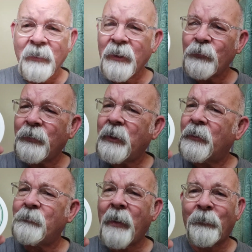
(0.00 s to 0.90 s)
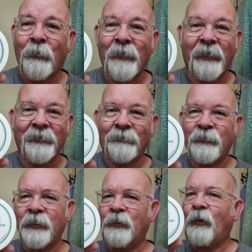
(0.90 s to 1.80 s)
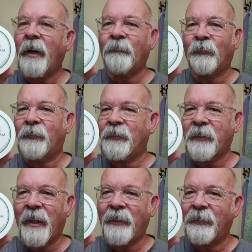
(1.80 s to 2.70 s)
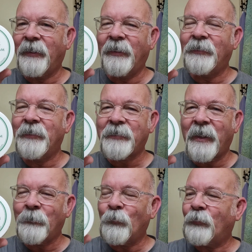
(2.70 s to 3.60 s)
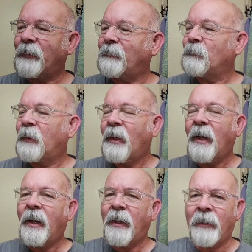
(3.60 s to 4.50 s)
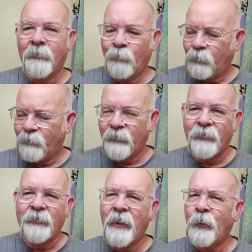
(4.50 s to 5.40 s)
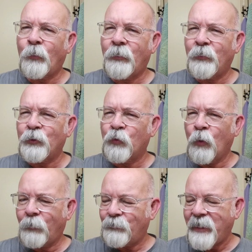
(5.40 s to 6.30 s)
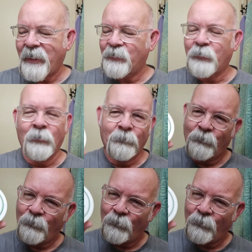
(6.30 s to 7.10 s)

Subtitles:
This one here is Peppermint. It's great for this kind of this kind of morning. Another one of those warm days, so